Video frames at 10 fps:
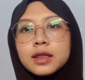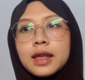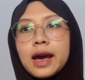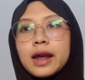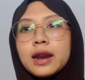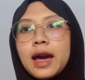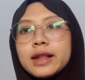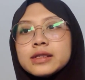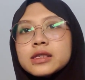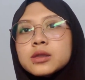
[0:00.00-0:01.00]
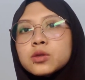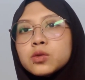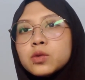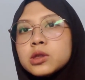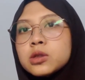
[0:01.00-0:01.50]
that Alice
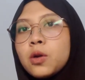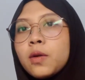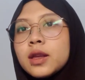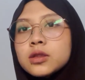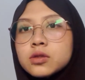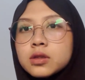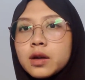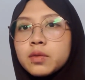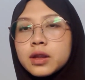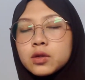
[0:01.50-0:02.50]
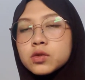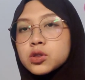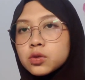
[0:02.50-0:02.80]
was going to Dublin,